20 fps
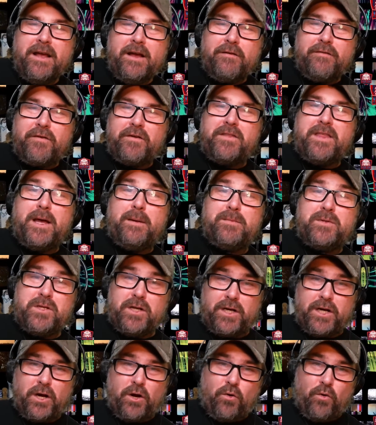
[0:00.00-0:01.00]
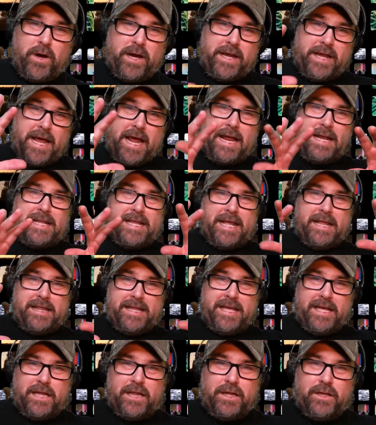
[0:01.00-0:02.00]
for them to create then
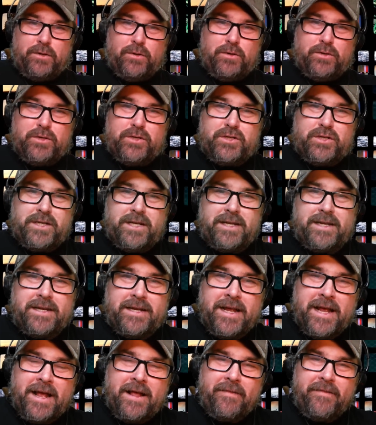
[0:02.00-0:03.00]
the illusion